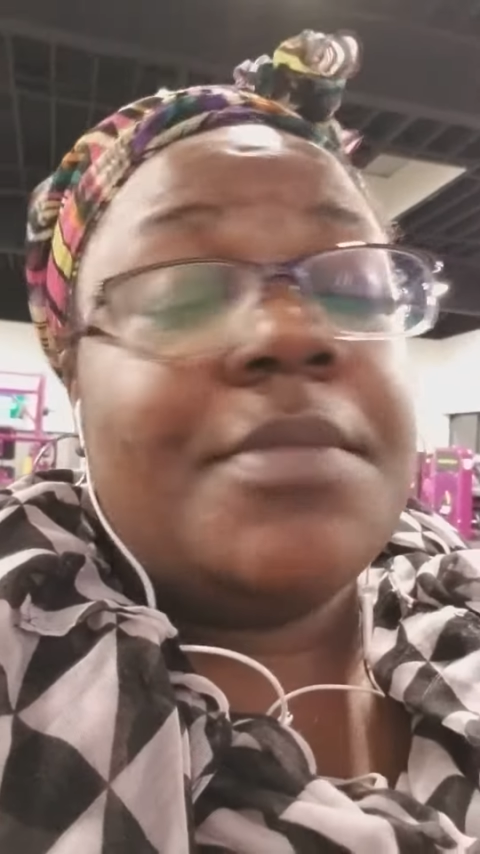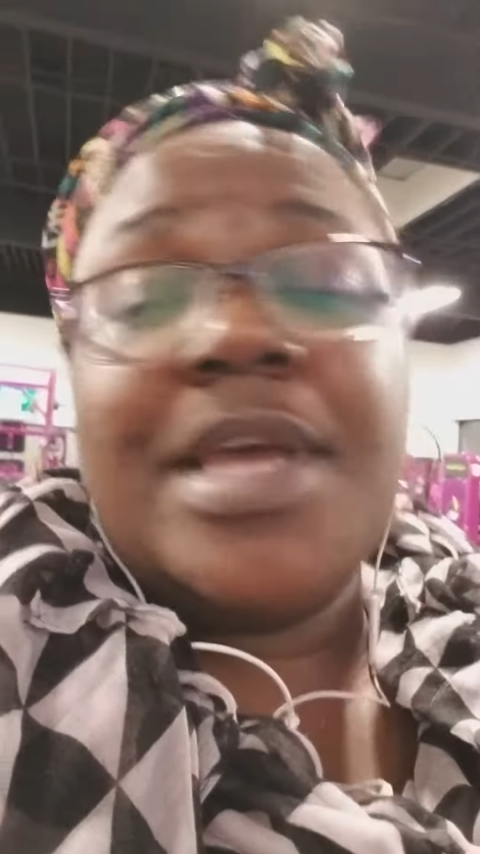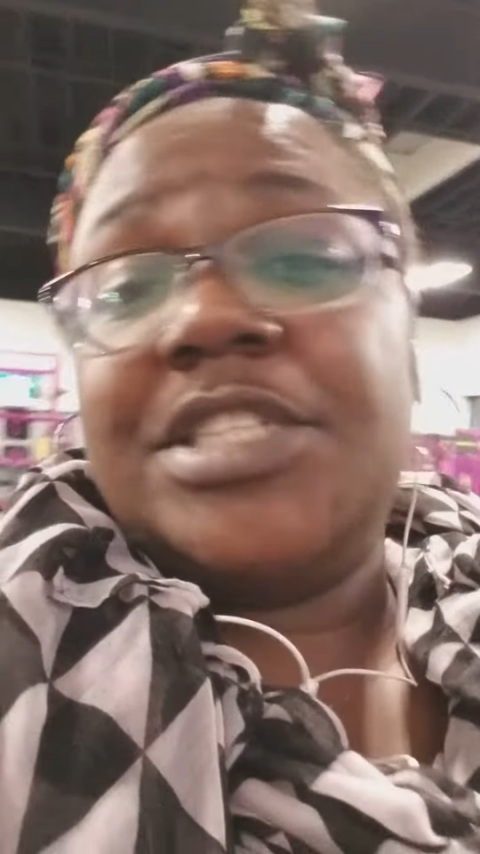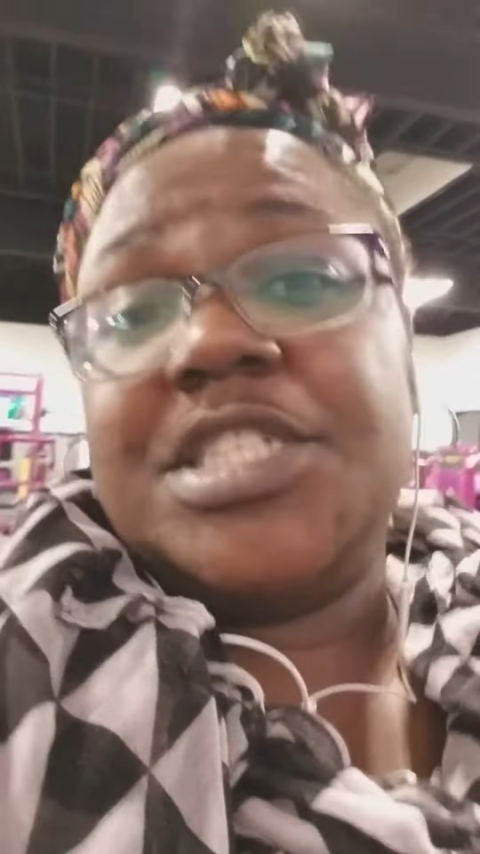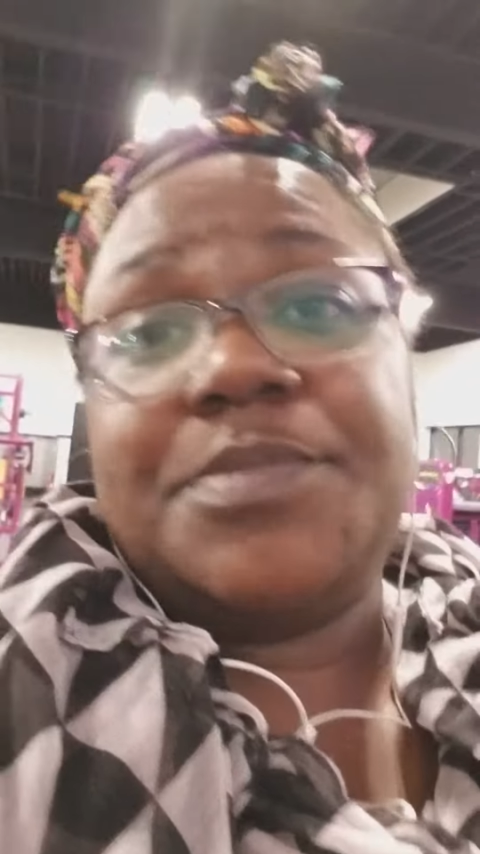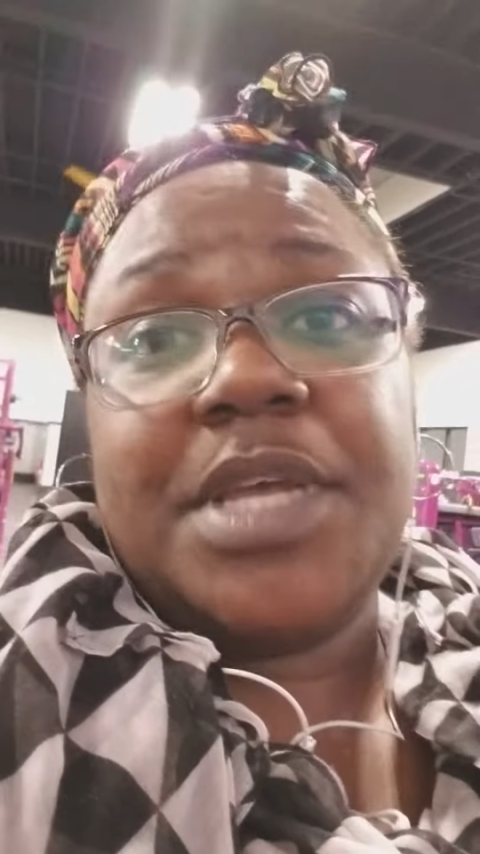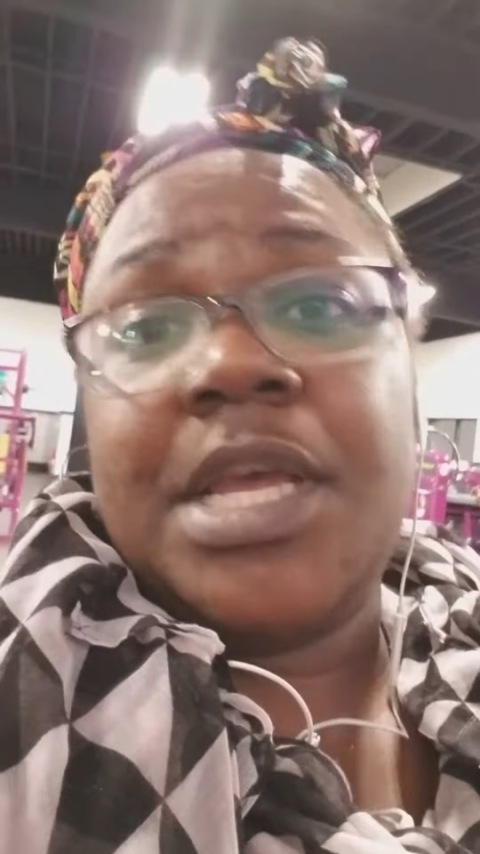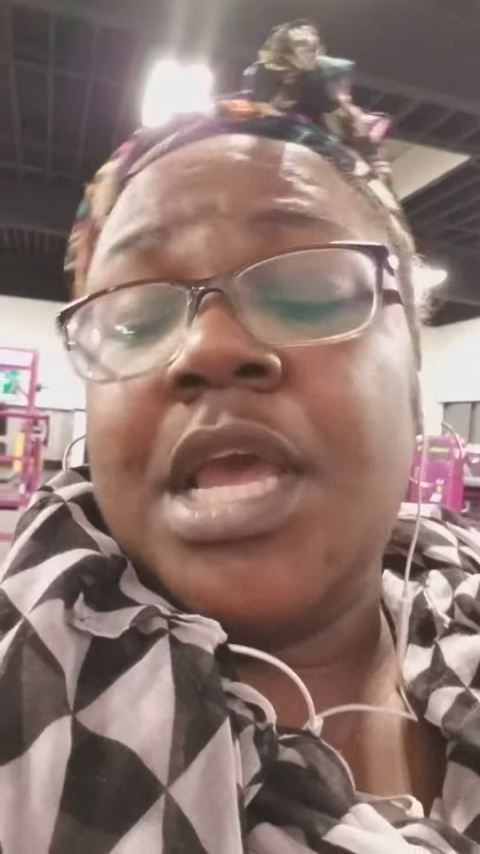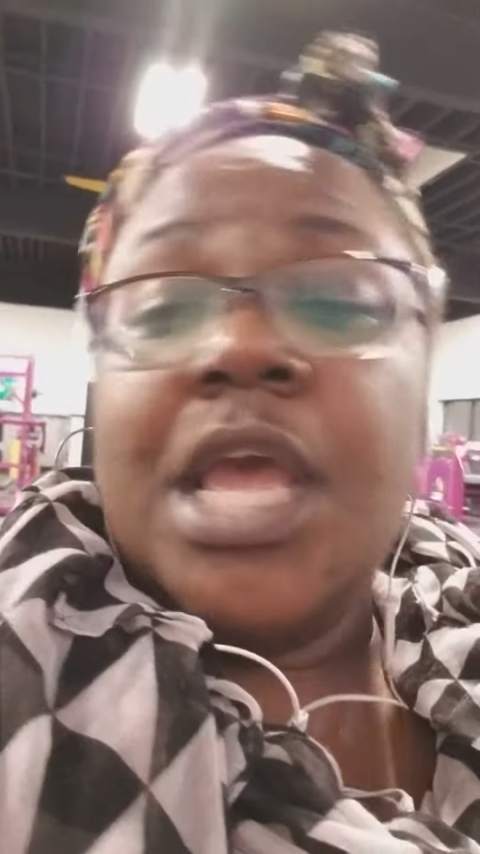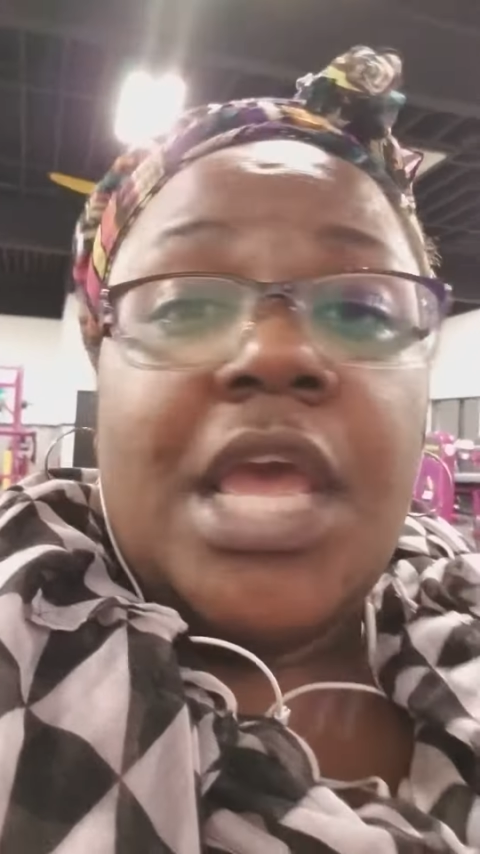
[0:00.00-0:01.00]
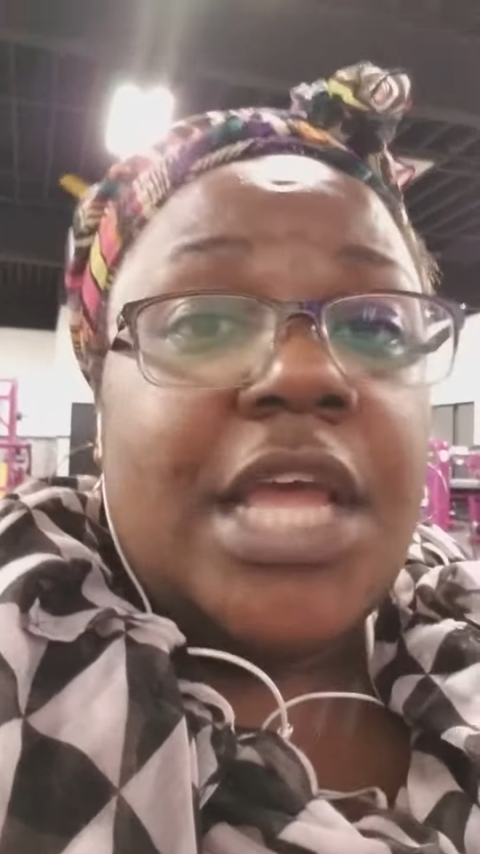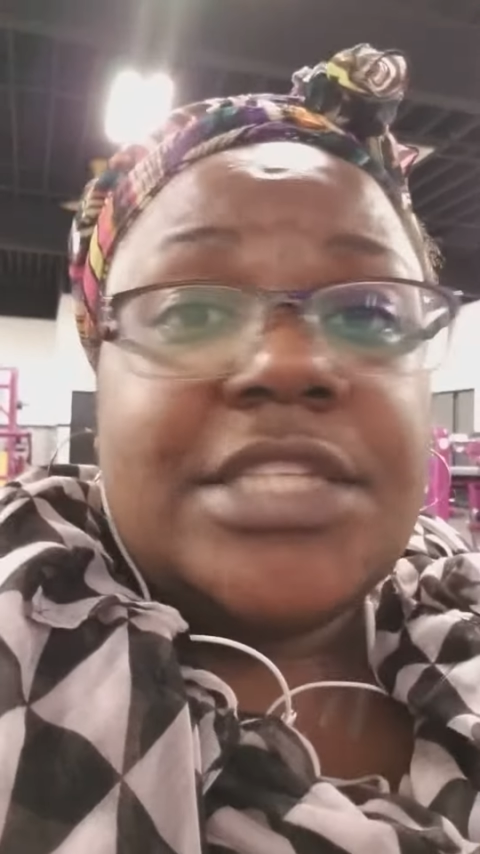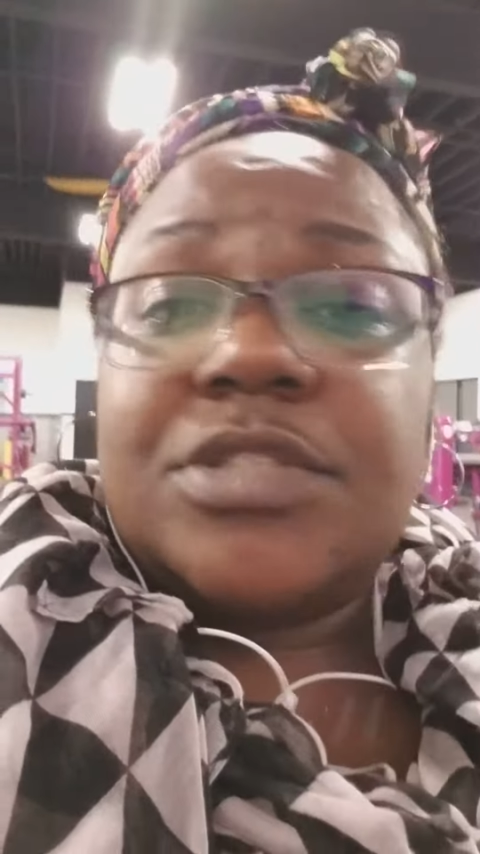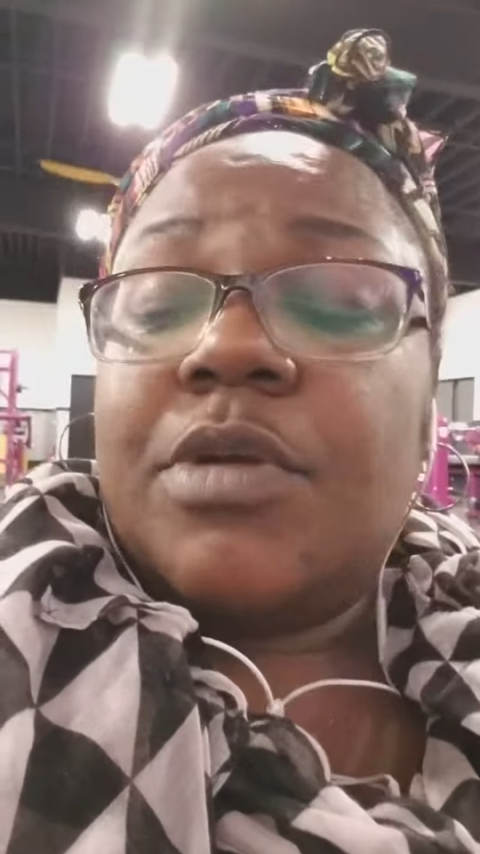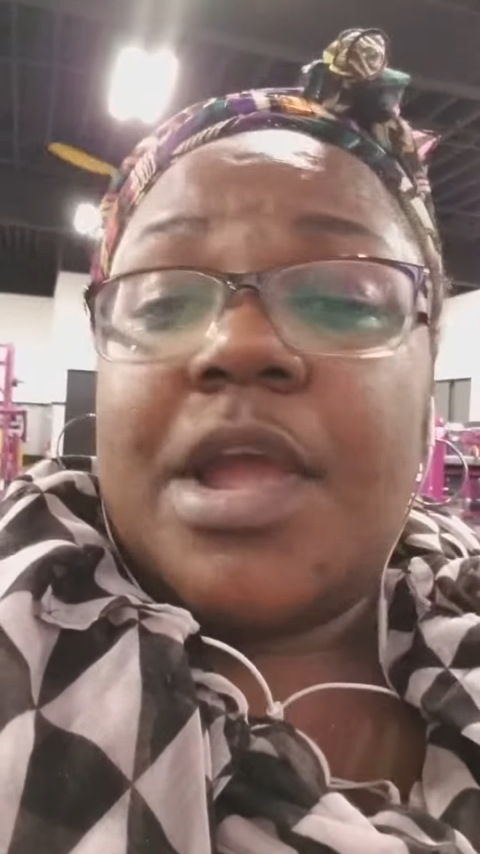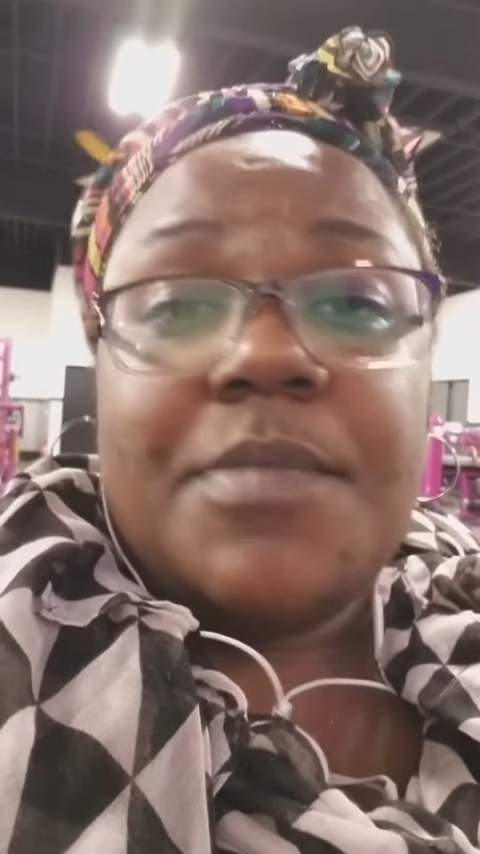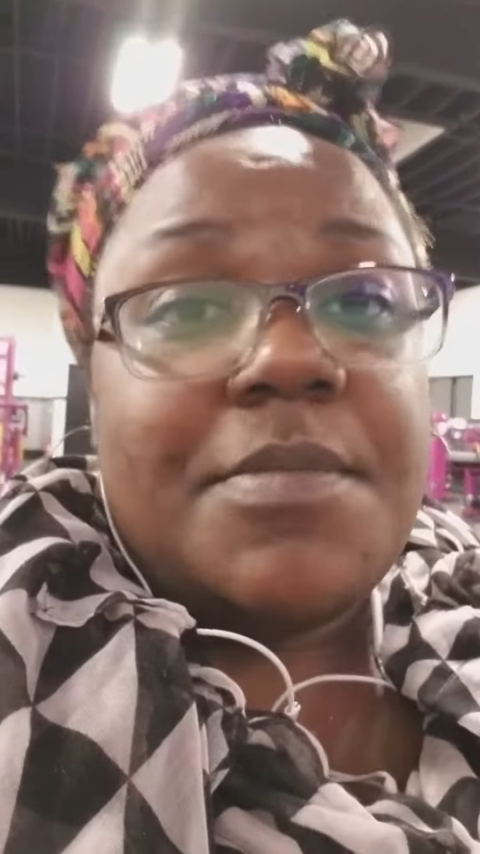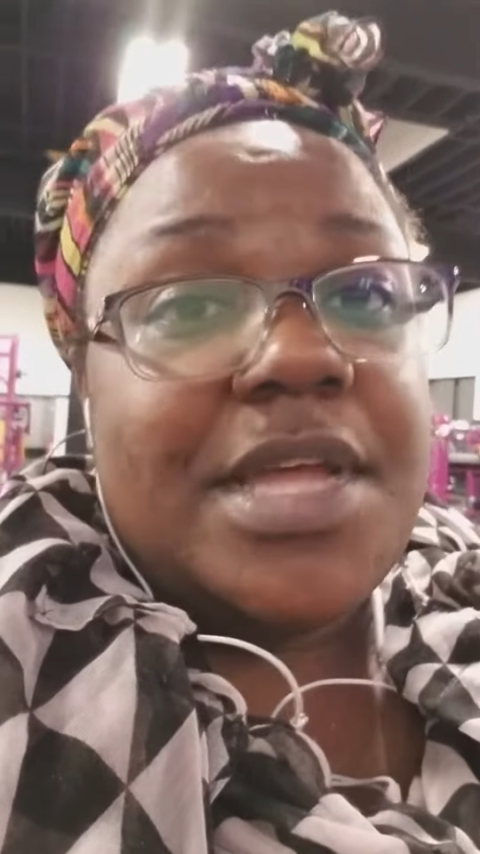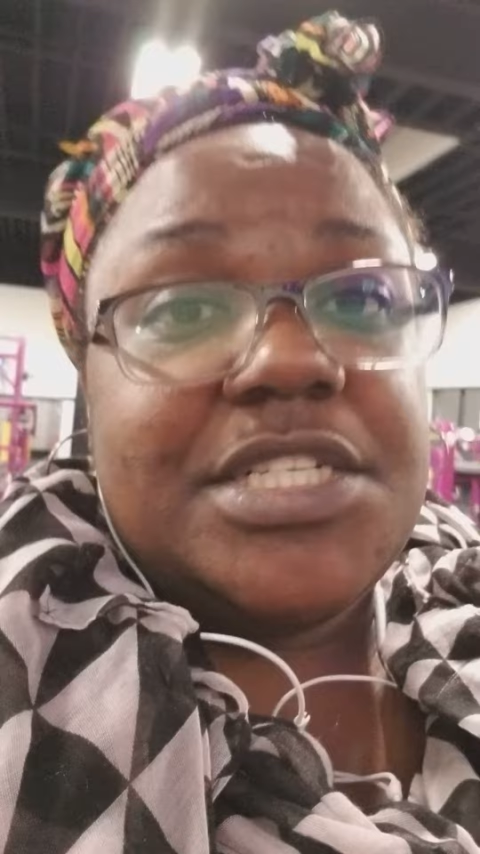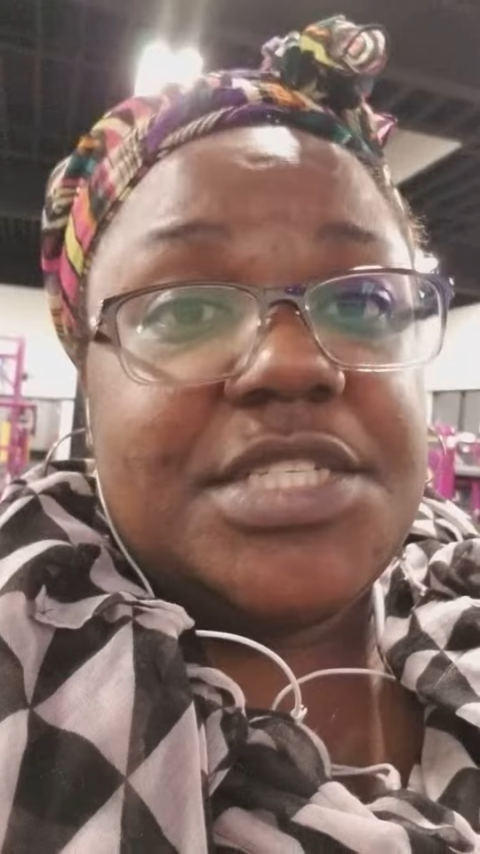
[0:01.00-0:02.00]
It may just be Instagram. It
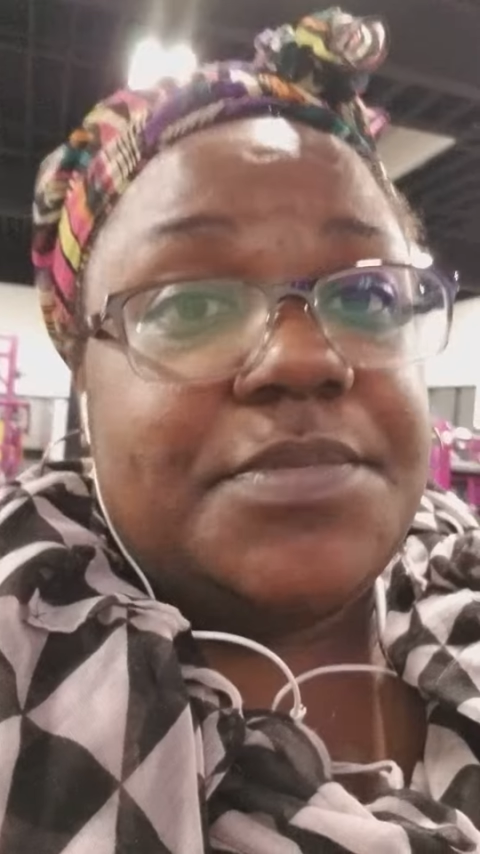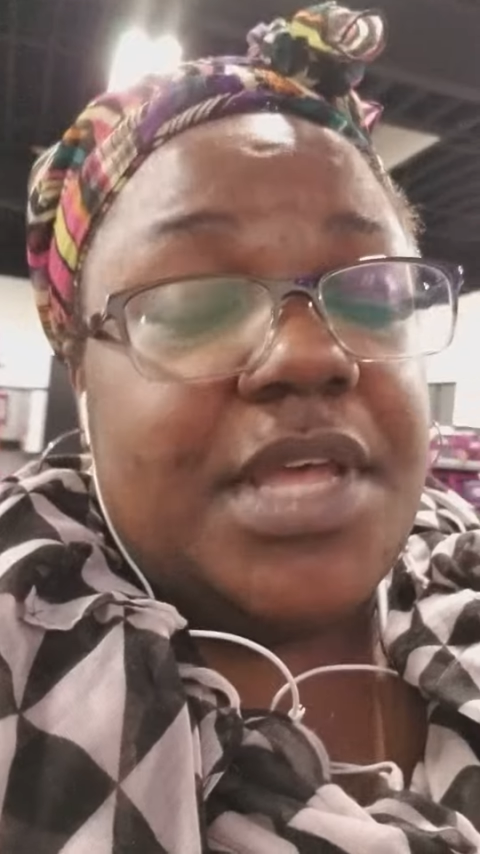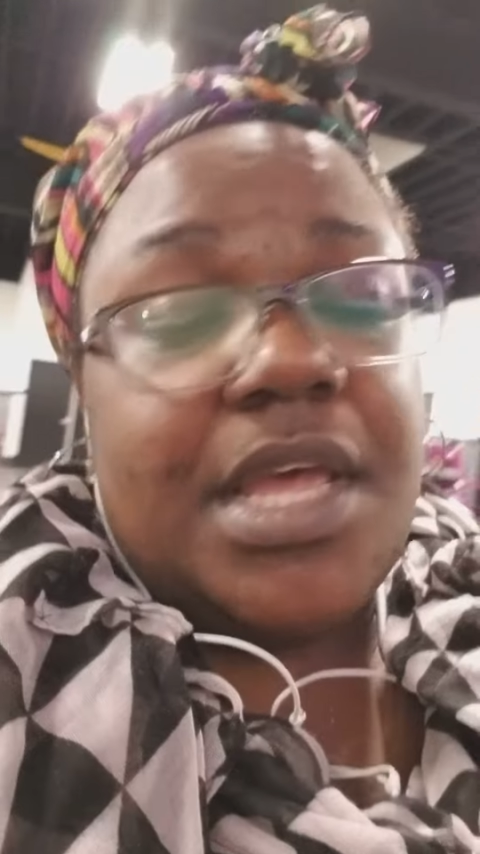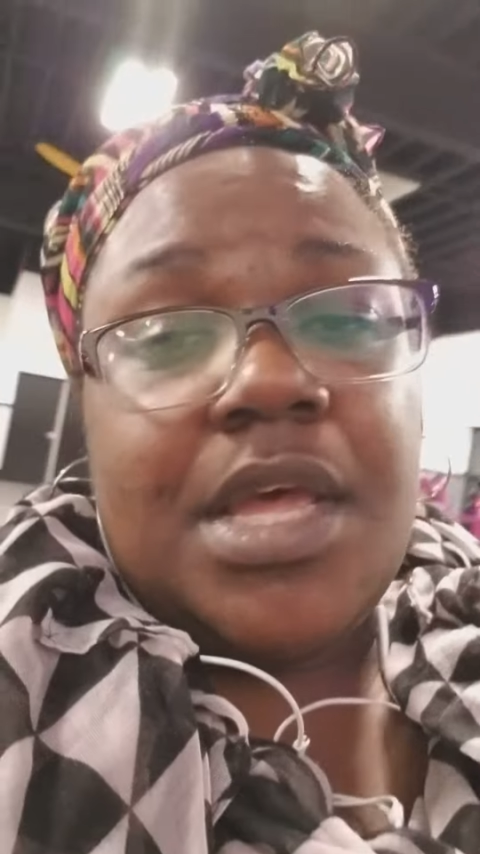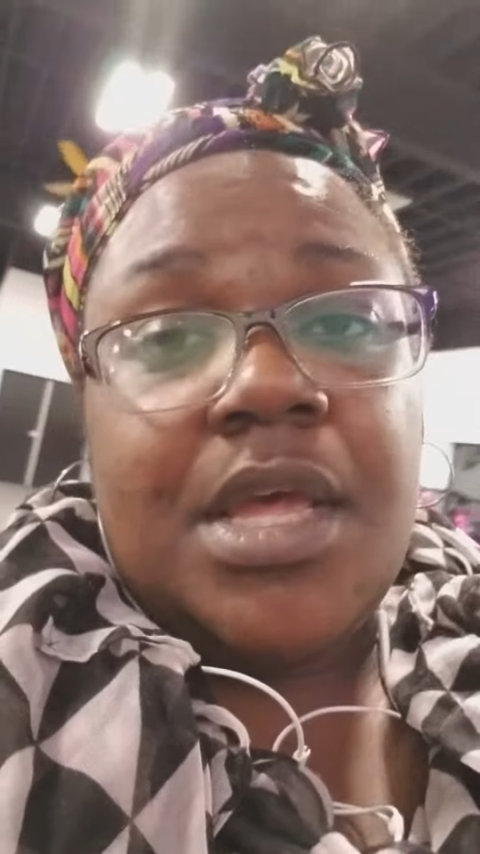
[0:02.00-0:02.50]
may just be,